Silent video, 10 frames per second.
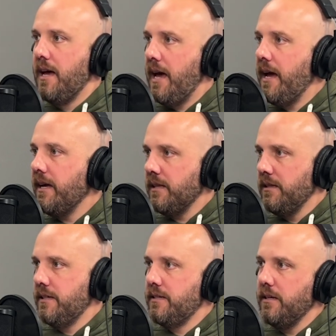hey,
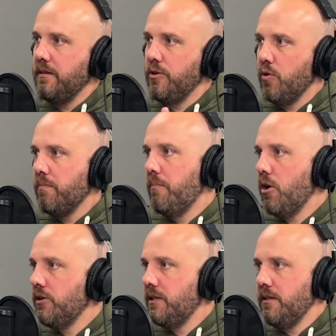listen, your
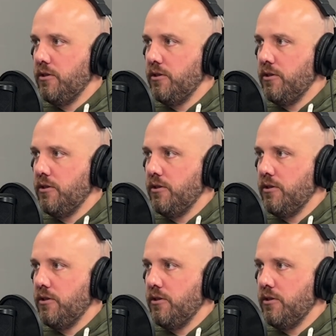margin,